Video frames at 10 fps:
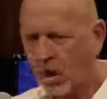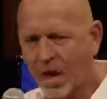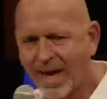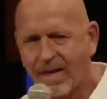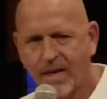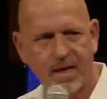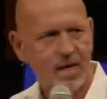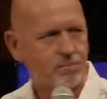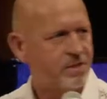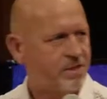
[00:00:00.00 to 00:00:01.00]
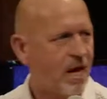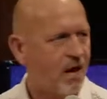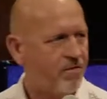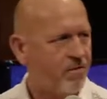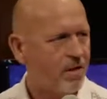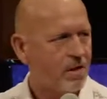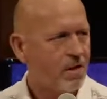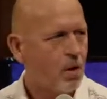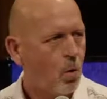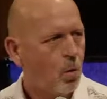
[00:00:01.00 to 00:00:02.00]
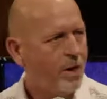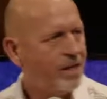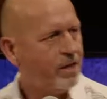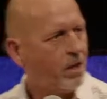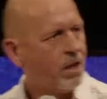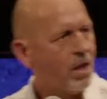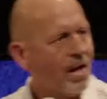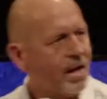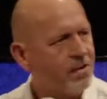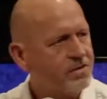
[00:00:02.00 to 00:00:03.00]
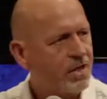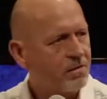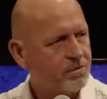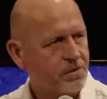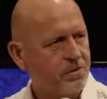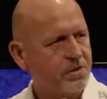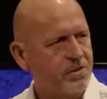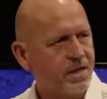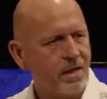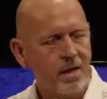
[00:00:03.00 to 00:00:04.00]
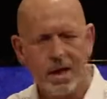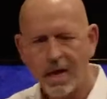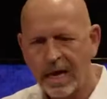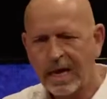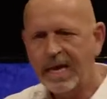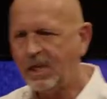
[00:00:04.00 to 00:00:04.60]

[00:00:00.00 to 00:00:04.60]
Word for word: like himself. We didn't look like ourselves through sin. He